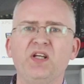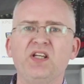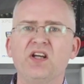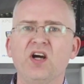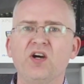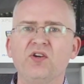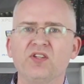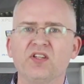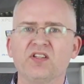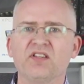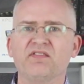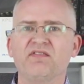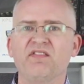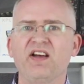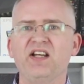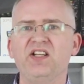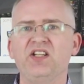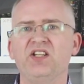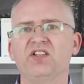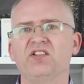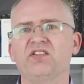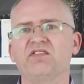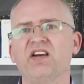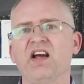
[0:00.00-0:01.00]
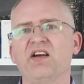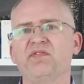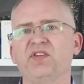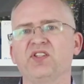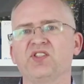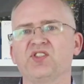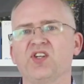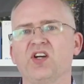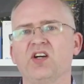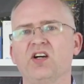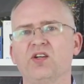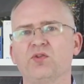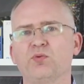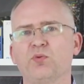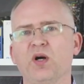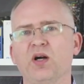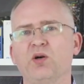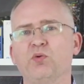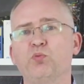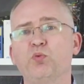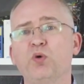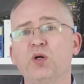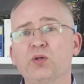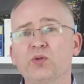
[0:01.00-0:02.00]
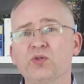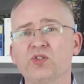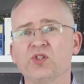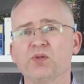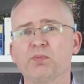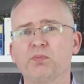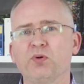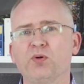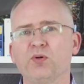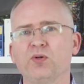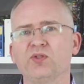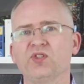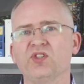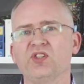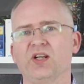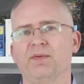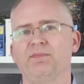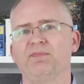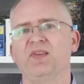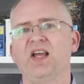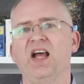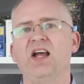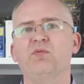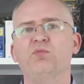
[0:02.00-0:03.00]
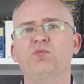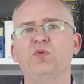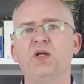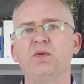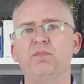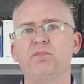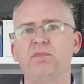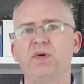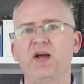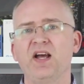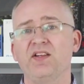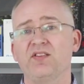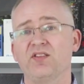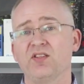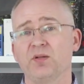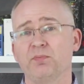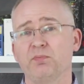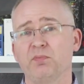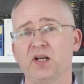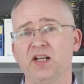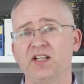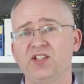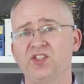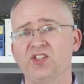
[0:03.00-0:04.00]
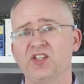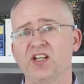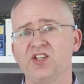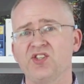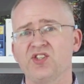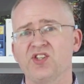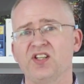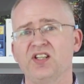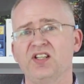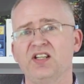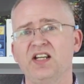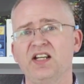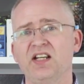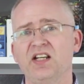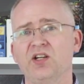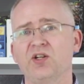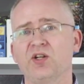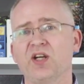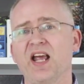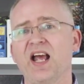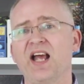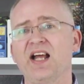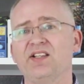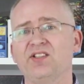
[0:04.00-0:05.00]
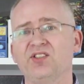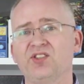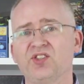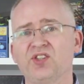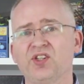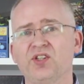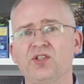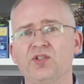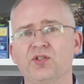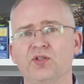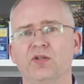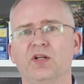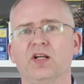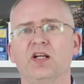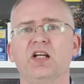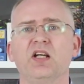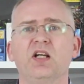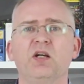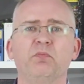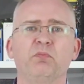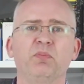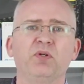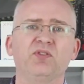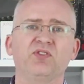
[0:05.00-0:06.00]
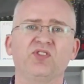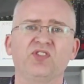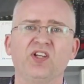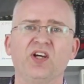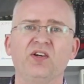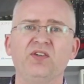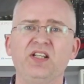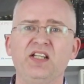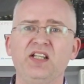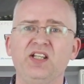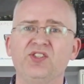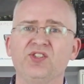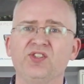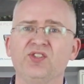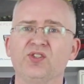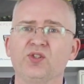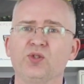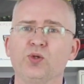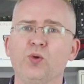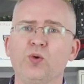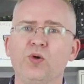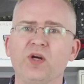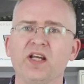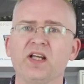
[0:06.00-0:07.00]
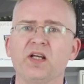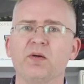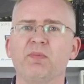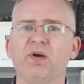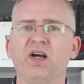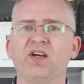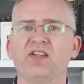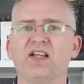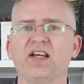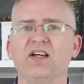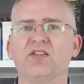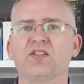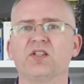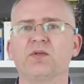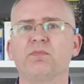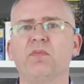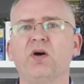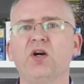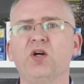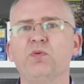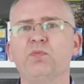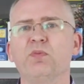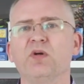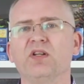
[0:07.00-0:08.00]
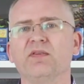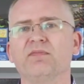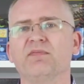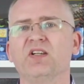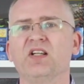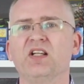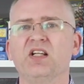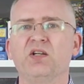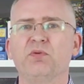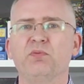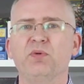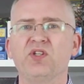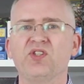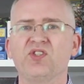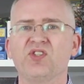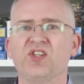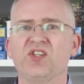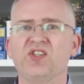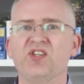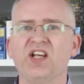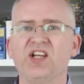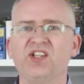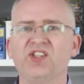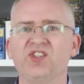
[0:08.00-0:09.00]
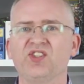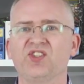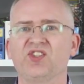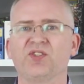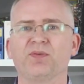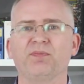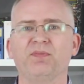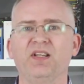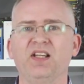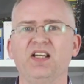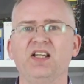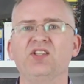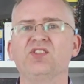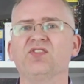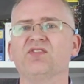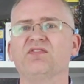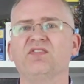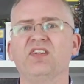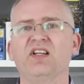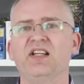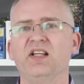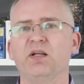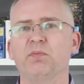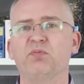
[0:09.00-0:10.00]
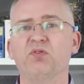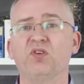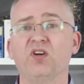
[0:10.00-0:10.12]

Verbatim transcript: we know that the Radeon graphics hardware will support it, and we bet that PlayStation Neo can too, but Sony isn't talking about that at the moment, which suggests it isn't really a